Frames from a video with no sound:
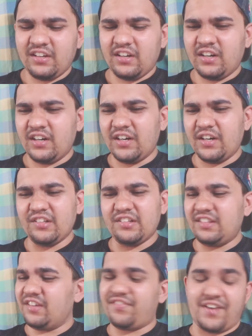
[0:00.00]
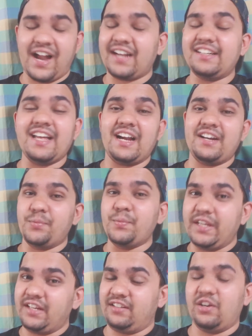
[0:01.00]
The fact that
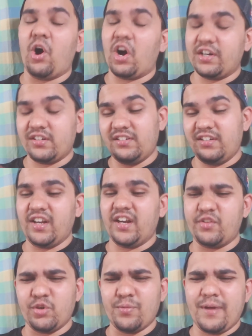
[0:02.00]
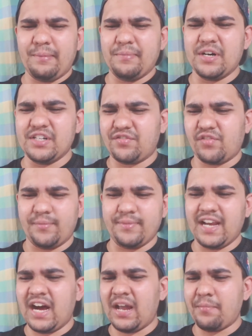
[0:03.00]
we got the two members from
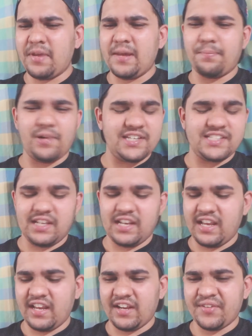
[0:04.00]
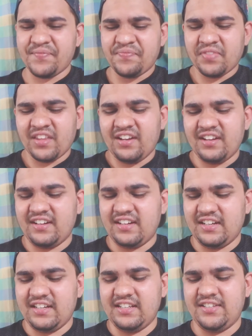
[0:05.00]
the army plus Lay
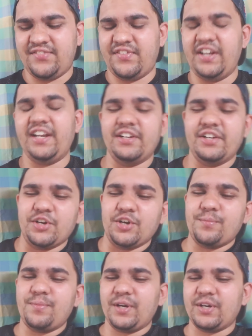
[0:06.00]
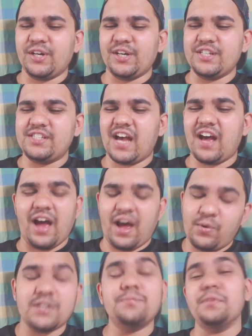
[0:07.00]
is freaking dope, because I
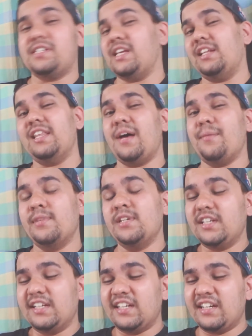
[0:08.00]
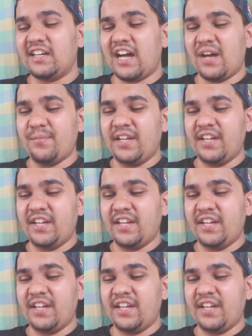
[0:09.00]
was missing them. I